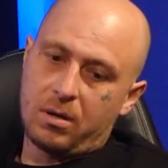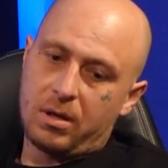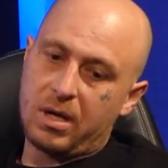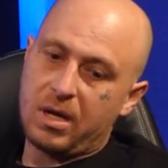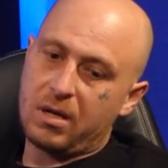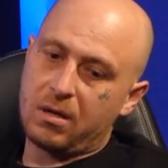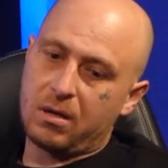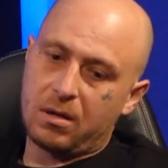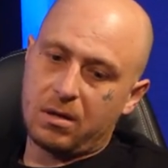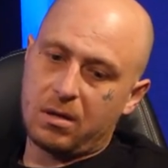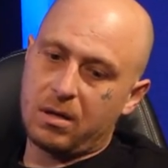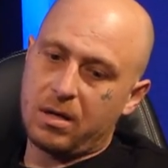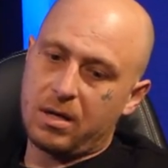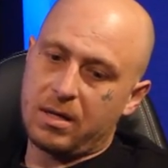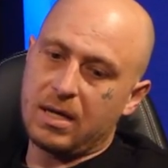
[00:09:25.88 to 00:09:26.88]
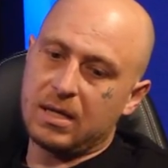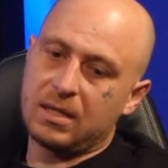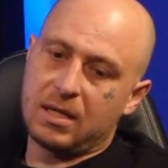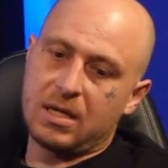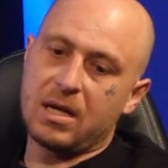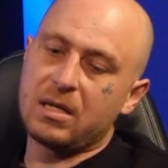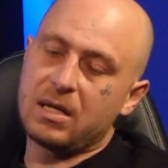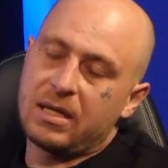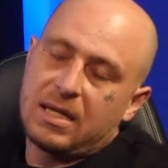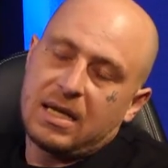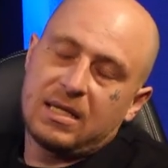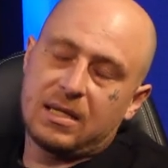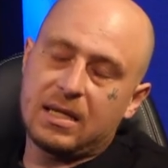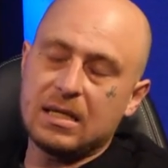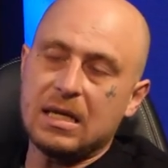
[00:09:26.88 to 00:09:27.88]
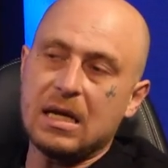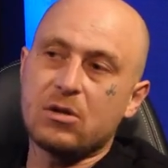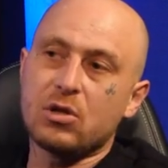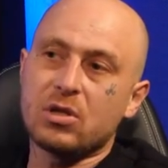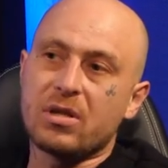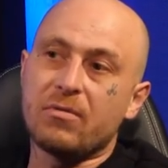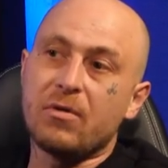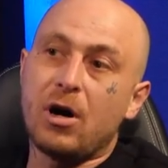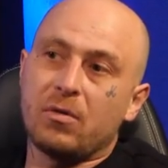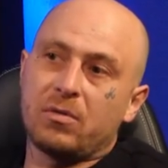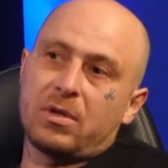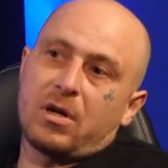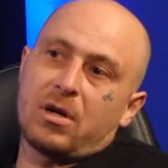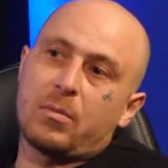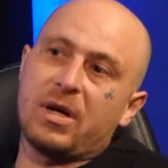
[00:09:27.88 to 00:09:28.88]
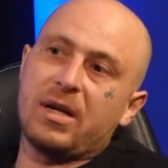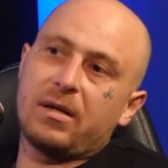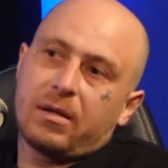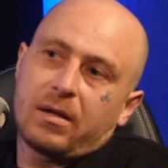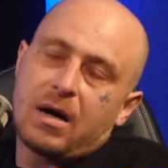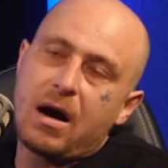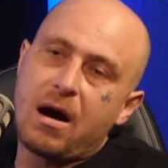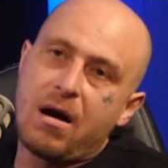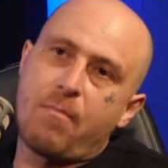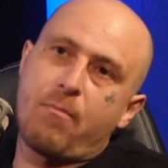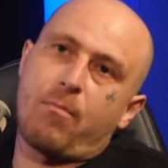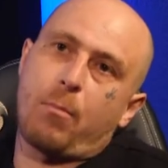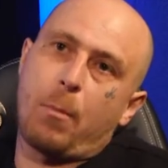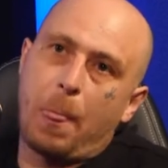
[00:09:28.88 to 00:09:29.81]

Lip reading: then that's how it just evolved, you know what I mean?